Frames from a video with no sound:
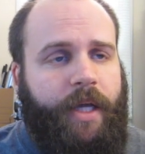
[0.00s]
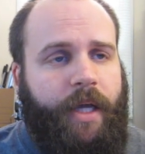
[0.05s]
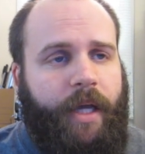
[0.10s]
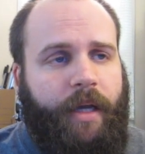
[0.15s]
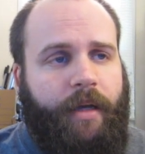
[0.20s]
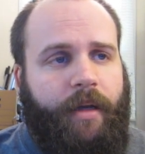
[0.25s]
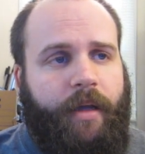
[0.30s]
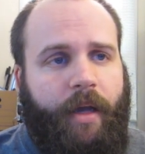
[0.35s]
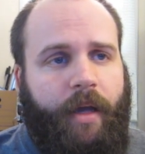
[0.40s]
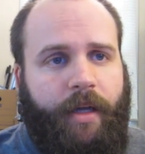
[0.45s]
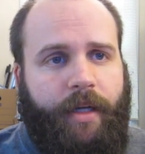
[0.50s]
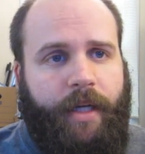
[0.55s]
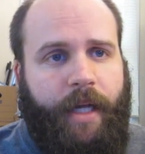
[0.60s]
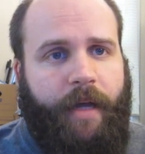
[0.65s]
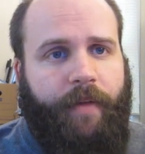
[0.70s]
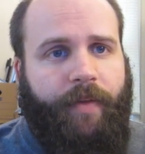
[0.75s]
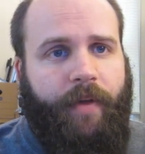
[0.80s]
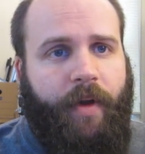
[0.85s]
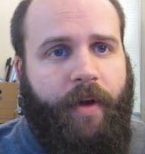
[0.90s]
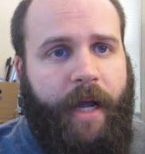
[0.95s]
and cut
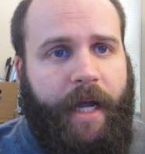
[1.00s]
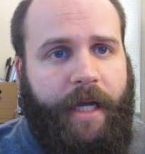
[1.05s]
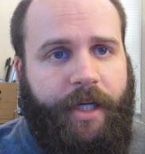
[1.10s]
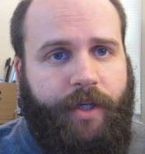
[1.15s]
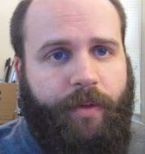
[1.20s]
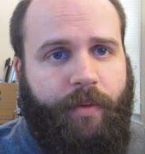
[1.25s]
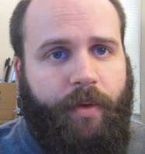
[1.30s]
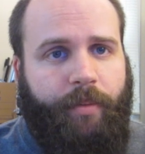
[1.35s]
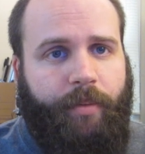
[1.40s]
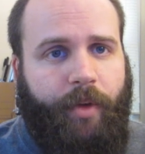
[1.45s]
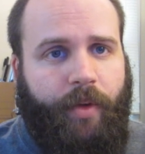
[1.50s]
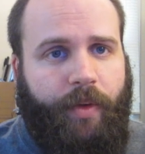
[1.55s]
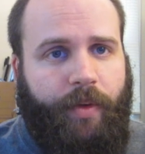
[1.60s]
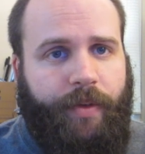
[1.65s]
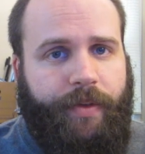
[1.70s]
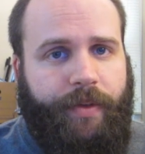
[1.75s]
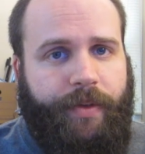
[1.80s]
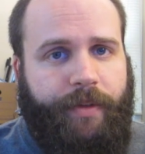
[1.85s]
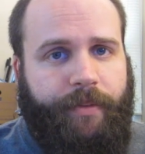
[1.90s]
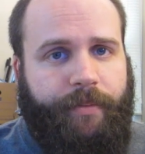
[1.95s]
down their Asherah
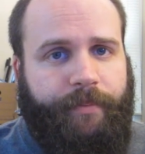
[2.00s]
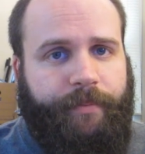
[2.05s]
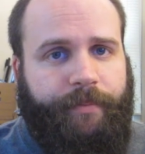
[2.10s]
poles.'"